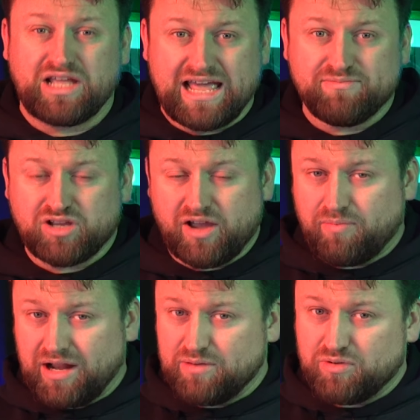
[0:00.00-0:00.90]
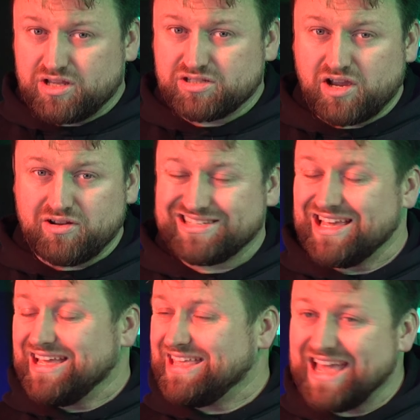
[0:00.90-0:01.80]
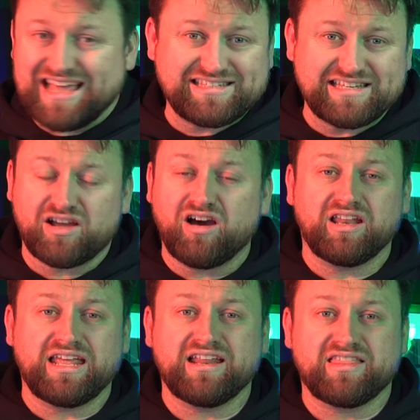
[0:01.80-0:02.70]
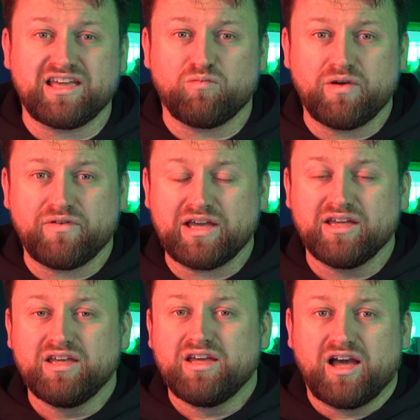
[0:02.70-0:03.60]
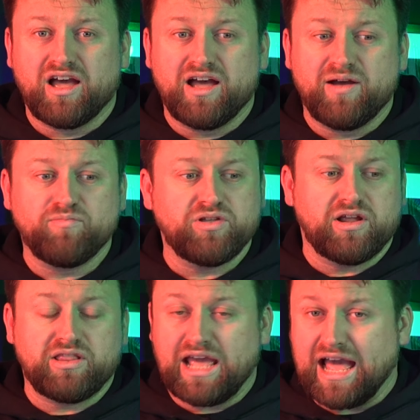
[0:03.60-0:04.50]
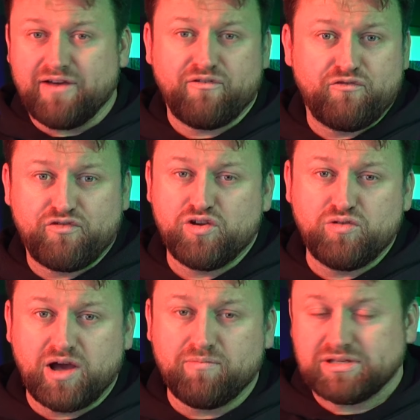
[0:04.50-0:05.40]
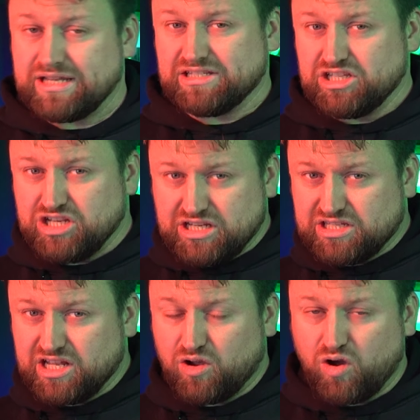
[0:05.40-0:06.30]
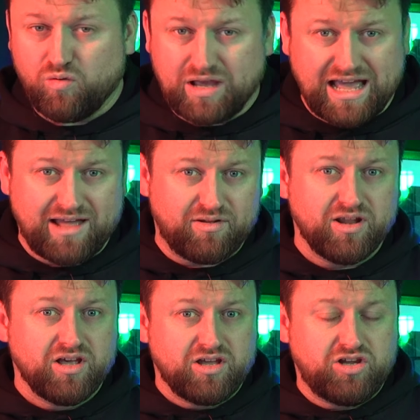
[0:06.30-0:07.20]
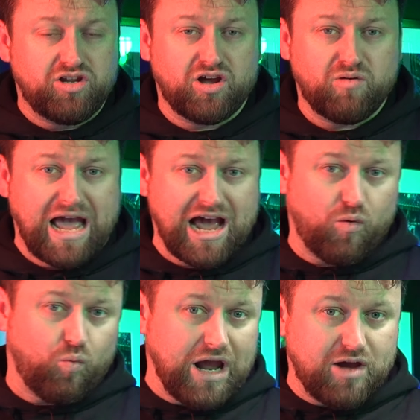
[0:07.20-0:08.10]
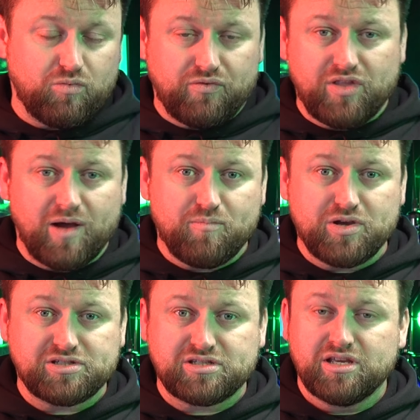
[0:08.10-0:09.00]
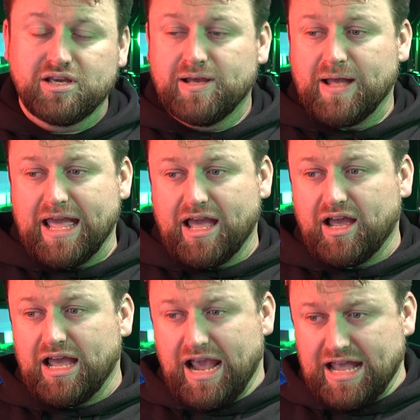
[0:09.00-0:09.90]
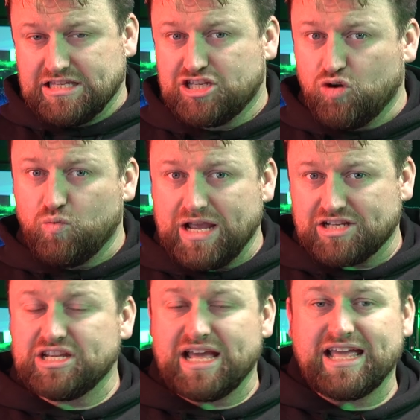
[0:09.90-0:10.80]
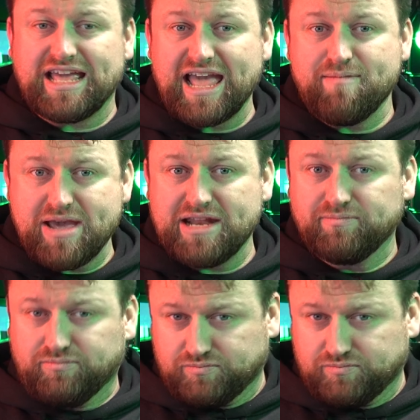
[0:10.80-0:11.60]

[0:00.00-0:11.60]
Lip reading: the games that I played with Custodians, yes, there's hardly anything with it. You know, they have few numbers, as the Genestealer Cult can, you know, outweigh them with numbers. Until we actually get a game in,